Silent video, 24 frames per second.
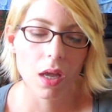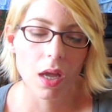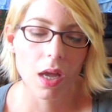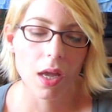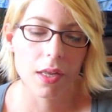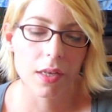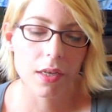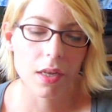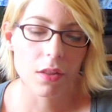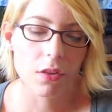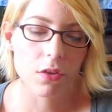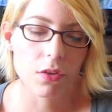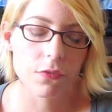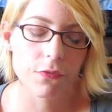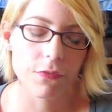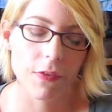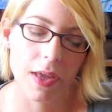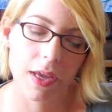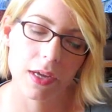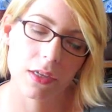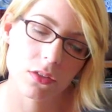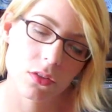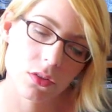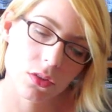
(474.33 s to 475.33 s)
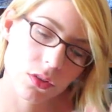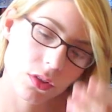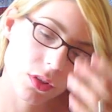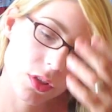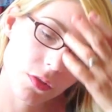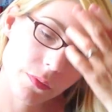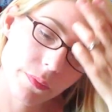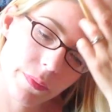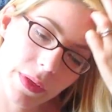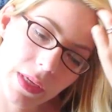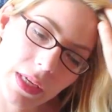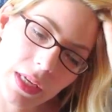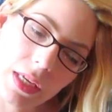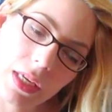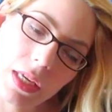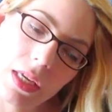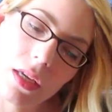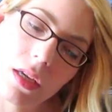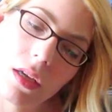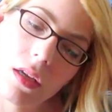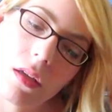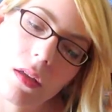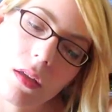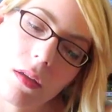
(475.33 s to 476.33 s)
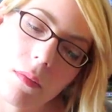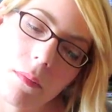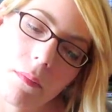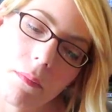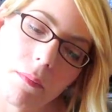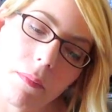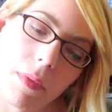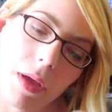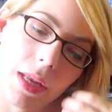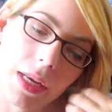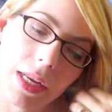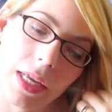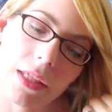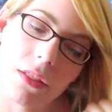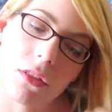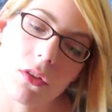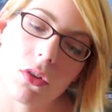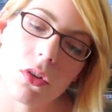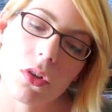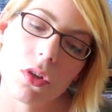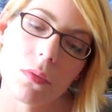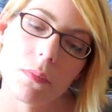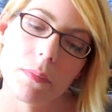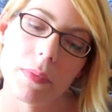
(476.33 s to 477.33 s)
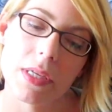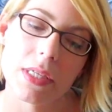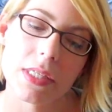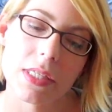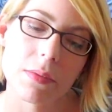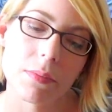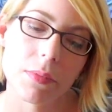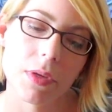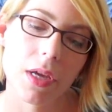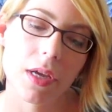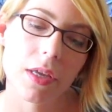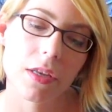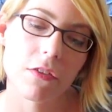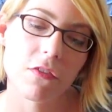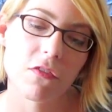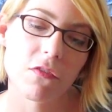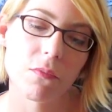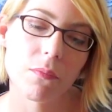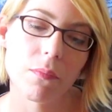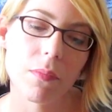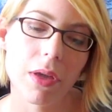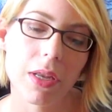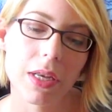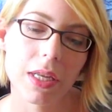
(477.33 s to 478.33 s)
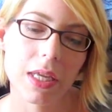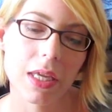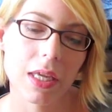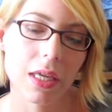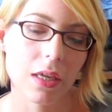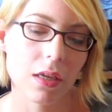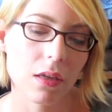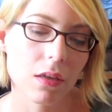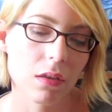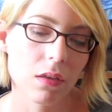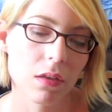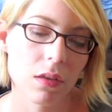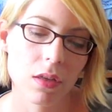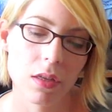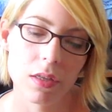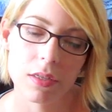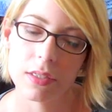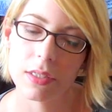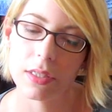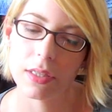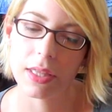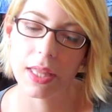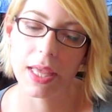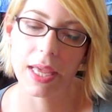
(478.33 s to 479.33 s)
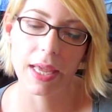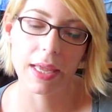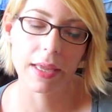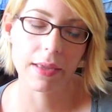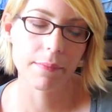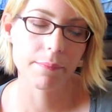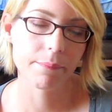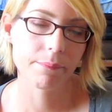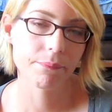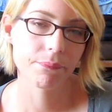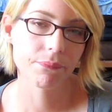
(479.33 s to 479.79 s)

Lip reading: Another factor could be money. There could be some kind of money delay.